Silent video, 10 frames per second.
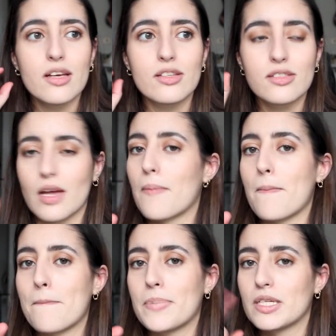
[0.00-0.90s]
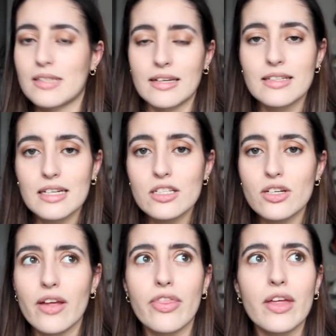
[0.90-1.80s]
some percentage.
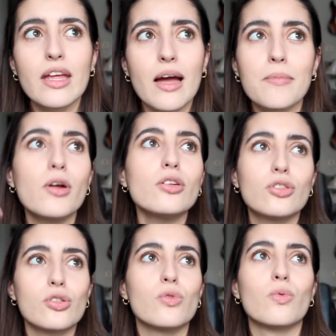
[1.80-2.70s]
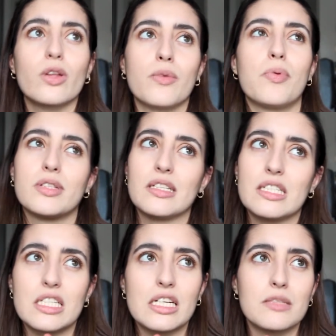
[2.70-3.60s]
I'm not sure what the
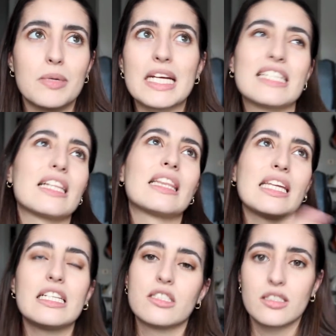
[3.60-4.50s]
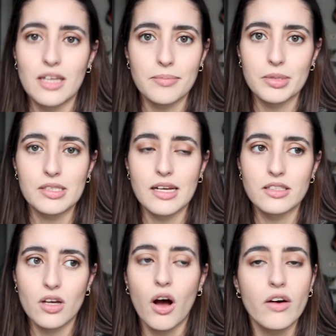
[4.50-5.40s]
percentage is, but it's at least
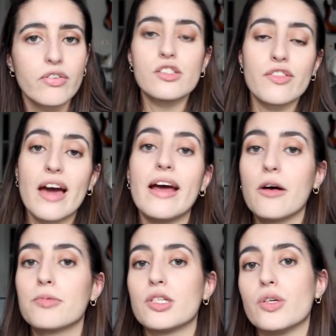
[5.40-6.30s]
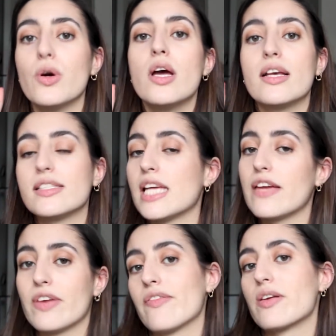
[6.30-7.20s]
10% off. So that helps you
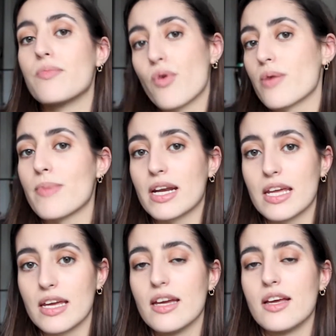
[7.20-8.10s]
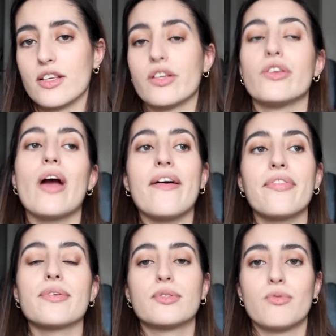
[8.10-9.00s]
save even more money. So you have
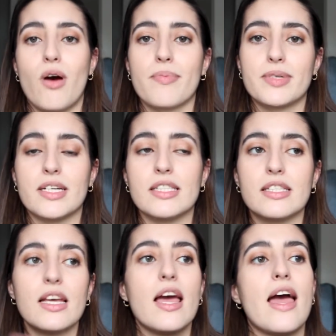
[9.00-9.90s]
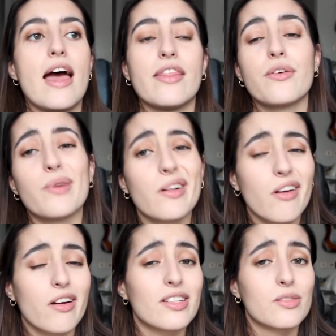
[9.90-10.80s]
those two options, and the rail
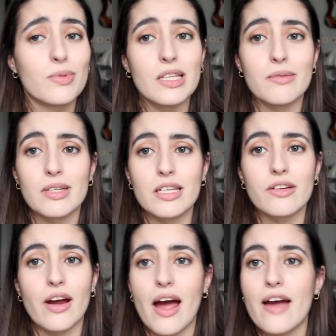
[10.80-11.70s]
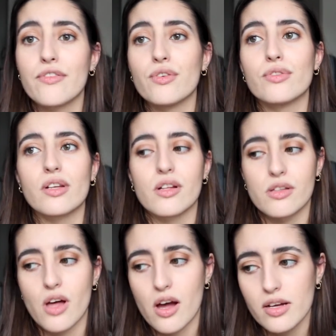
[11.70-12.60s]
card is really great. I've used it a
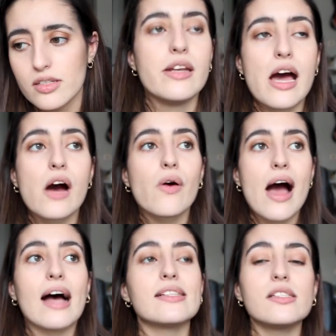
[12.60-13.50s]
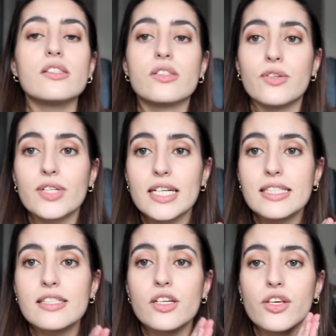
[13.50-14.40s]
lot. Now, as a
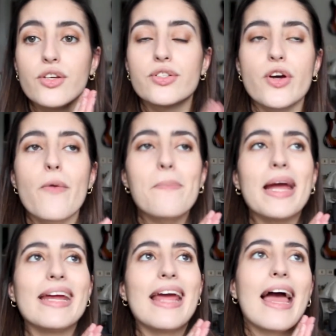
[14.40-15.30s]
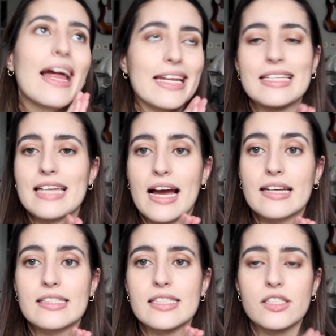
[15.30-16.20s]
student, you don't pay any
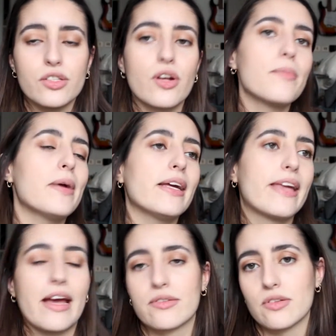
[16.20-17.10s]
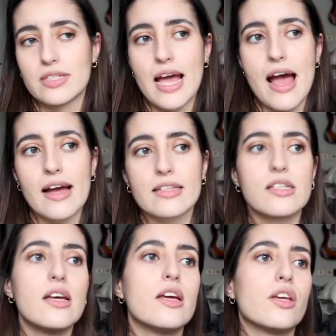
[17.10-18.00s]
taxes. You don't pay council tax.
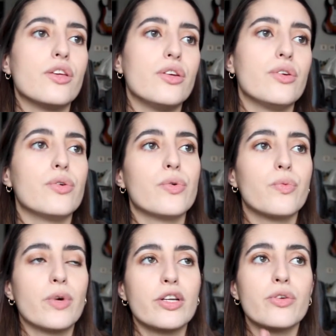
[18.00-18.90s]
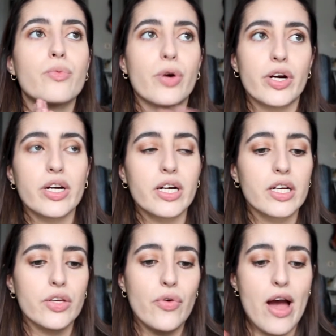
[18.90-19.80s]
When you work,
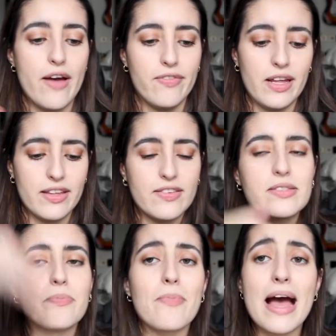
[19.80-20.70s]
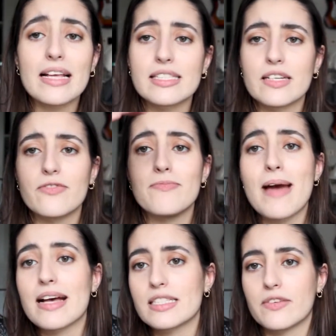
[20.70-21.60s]
you have like this
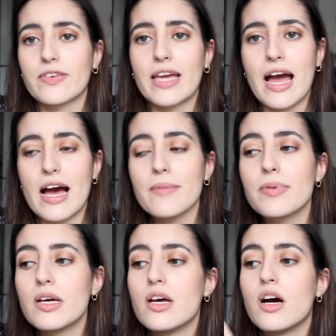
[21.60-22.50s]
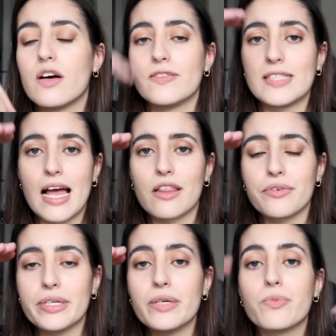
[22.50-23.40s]
massive cap of
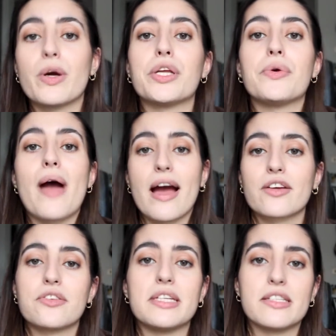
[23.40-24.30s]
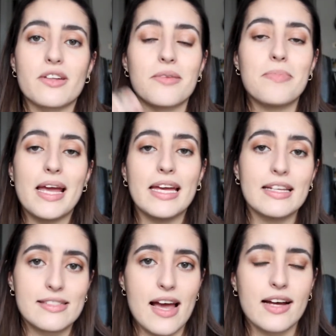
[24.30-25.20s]
salary where you actually start
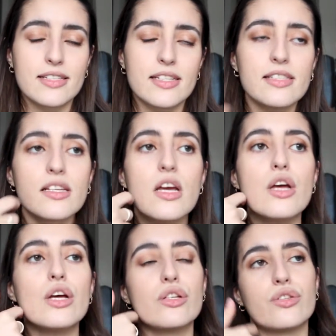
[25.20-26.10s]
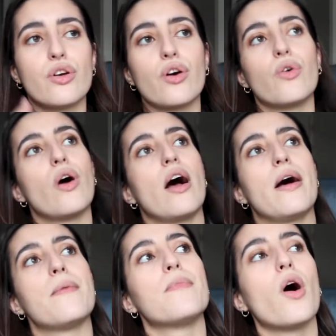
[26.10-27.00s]
paying taxes. So
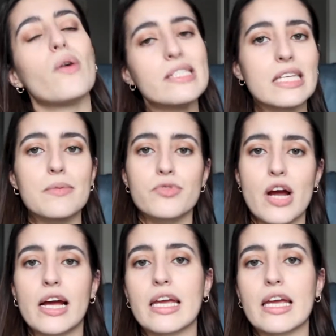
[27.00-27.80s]
always keep track